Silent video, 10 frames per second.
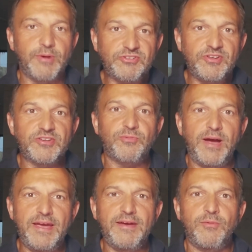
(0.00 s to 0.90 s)
question is,
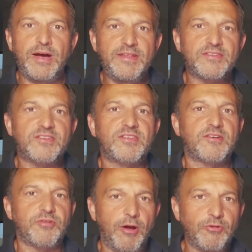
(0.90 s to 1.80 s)
why did
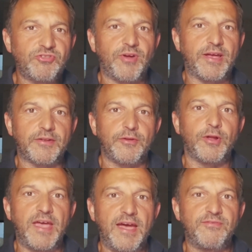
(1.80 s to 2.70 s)
CrowdStrike
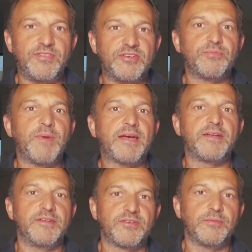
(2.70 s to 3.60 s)
not have these
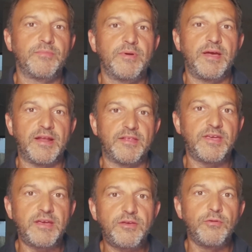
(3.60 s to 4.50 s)
mechanisms? And I
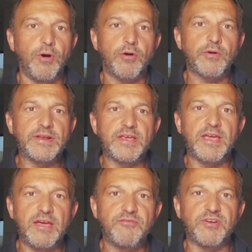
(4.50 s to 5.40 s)
think you already
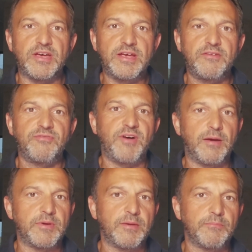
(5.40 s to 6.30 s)
gave a hint,
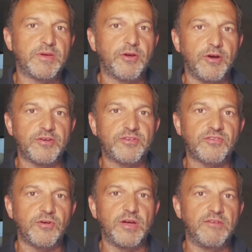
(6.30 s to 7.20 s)
Fabian,
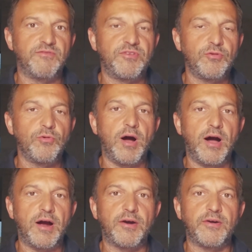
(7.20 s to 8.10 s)
because if you
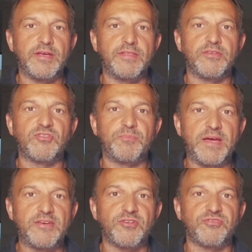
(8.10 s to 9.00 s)
are in the
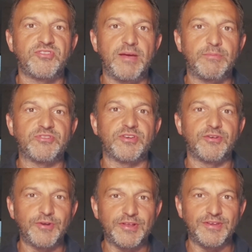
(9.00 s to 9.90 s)
space of
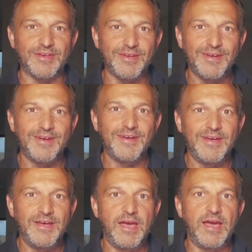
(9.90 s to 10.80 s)
cybersecurity
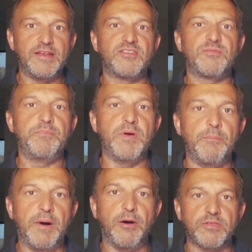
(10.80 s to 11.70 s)
and it's
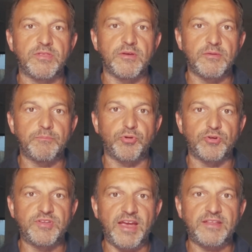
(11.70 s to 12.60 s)
about
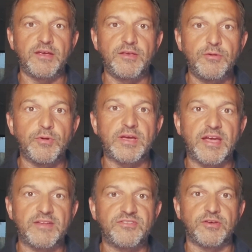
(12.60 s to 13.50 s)
protecting you
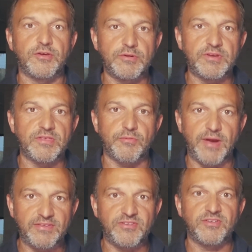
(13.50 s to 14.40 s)
against security
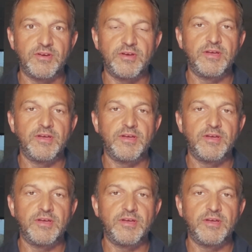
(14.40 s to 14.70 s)
threats,